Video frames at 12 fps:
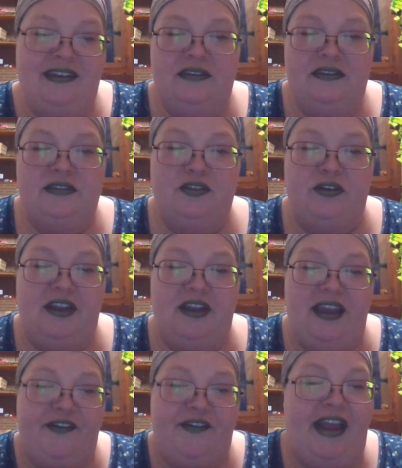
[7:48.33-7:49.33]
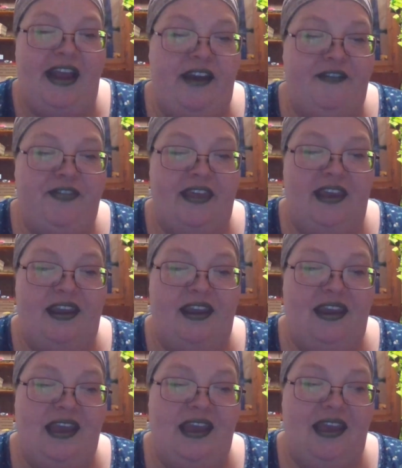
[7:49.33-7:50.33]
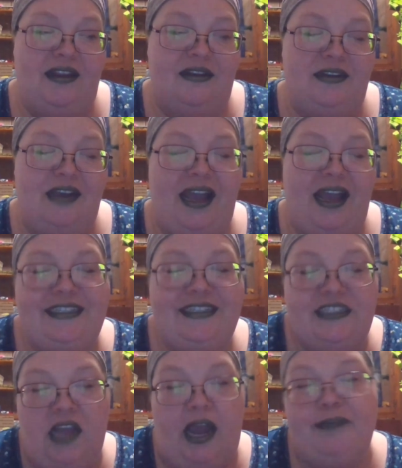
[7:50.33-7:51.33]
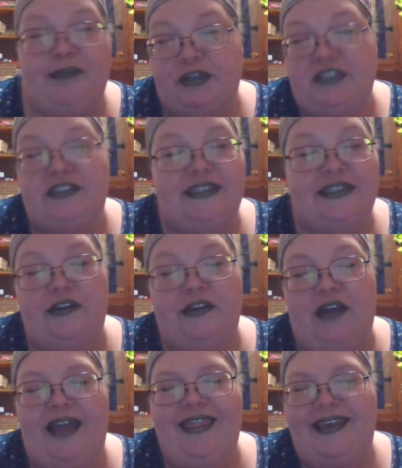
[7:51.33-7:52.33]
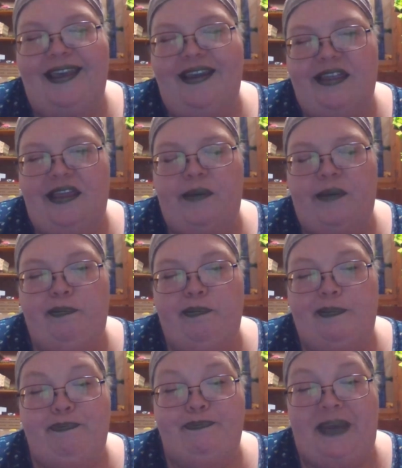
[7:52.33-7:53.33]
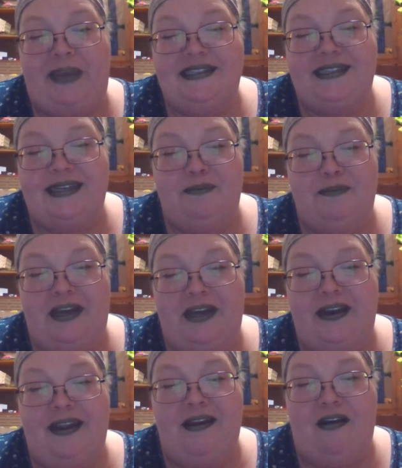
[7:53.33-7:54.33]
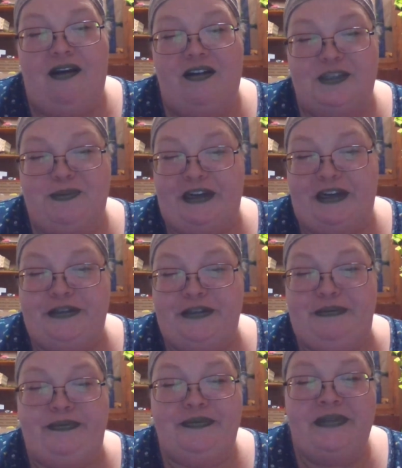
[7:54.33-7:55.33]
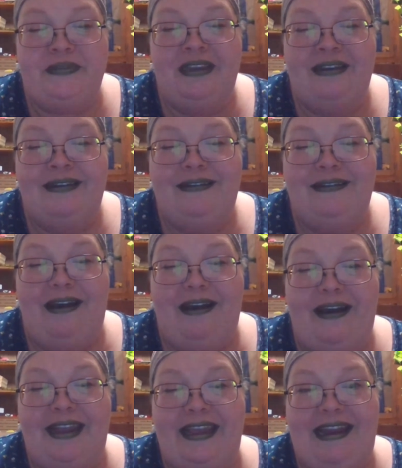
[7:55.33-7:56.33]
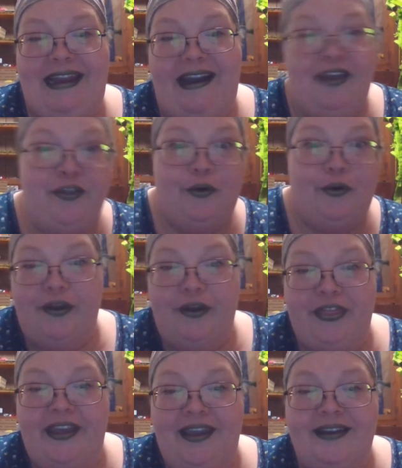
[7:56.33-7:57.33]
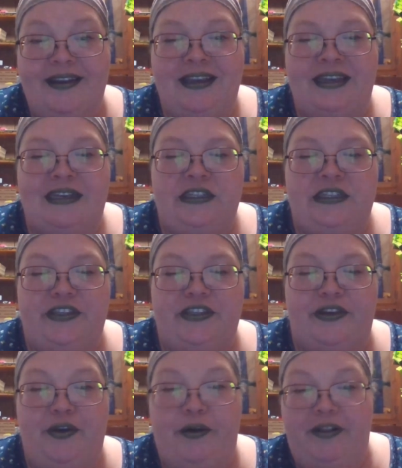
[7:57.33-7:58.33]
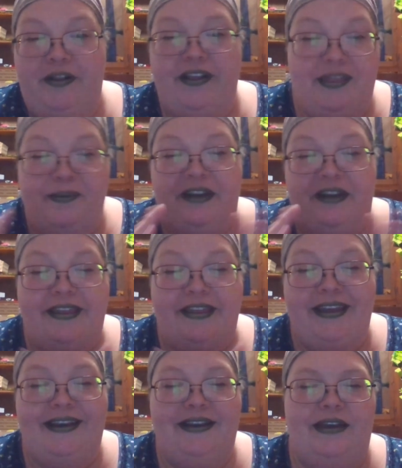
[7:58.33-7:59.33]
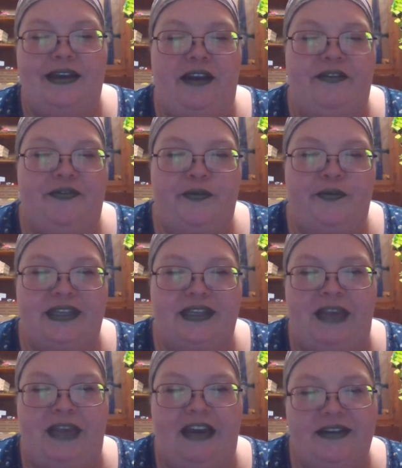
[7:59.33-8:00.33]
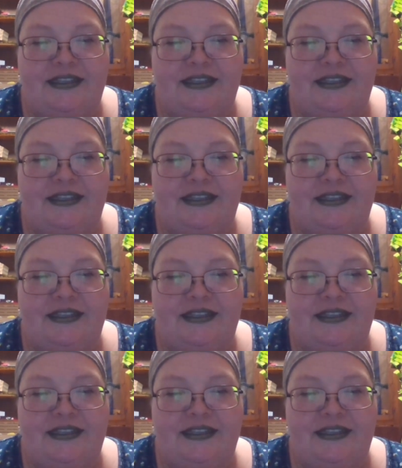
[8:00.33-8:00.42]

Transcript: sort of half and half thing. Uh, I I personally do, I think that pantsing and plotting are a spectrum, not an either or thing. So the whole in the middle thing kind of wigs me out because